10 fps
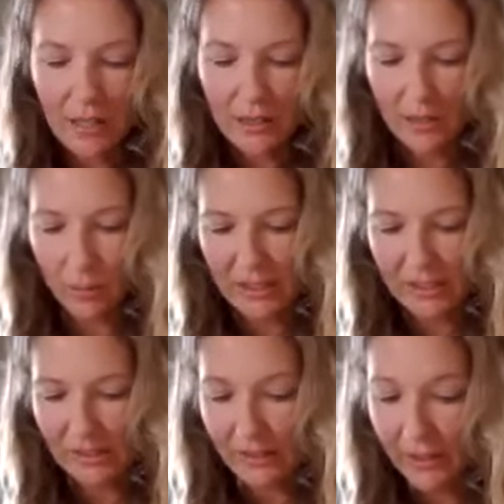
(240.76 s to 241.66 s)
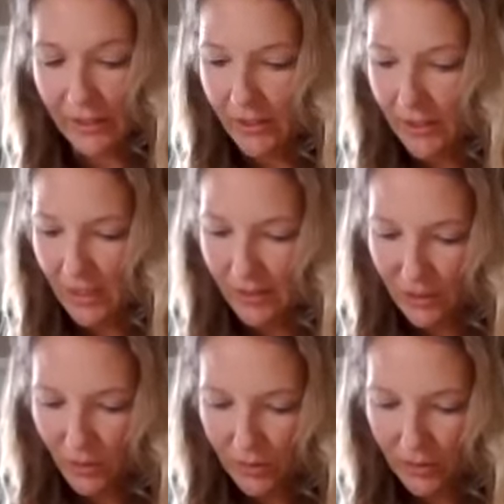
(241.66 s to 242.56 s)
a little bit clearer and the
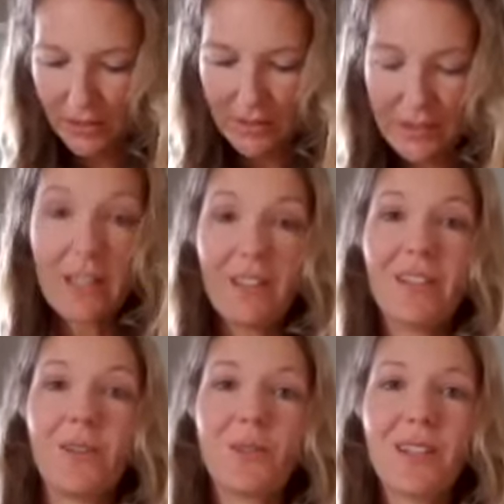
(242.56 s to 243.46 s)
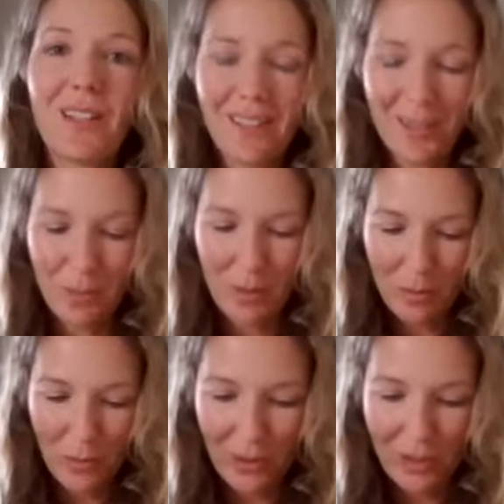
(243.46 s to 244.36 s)
soil has settled out a little bit
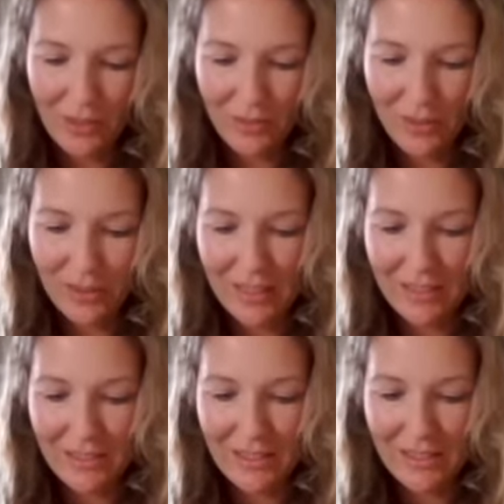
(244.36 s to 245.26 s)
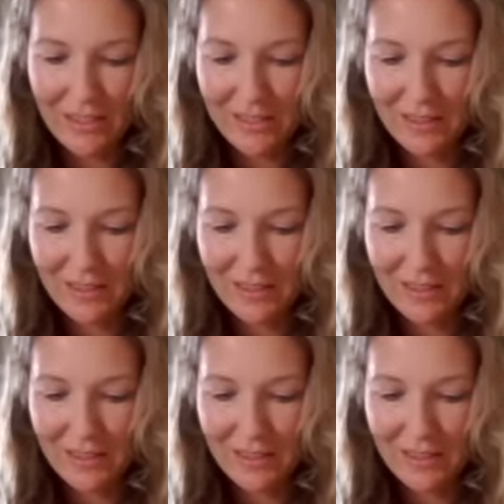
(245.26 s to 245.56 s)
more if you let it sit.